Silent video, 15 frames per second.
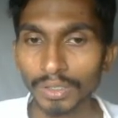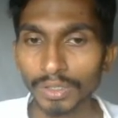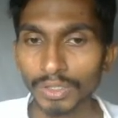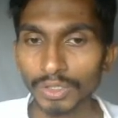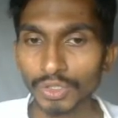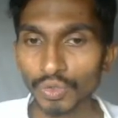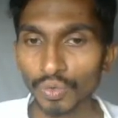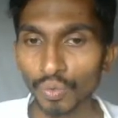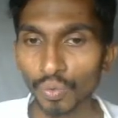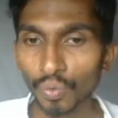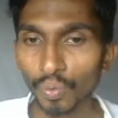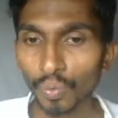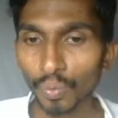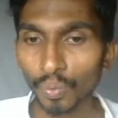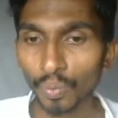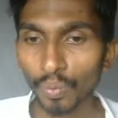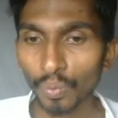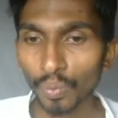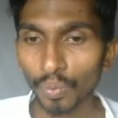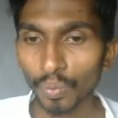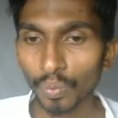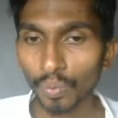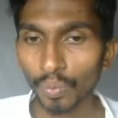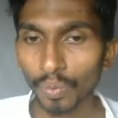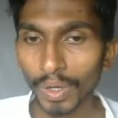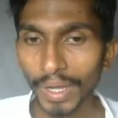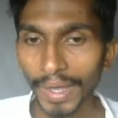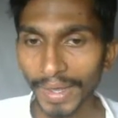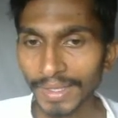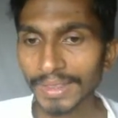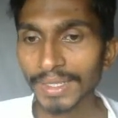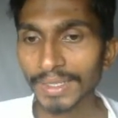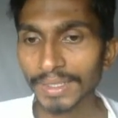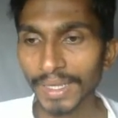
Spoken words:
so at that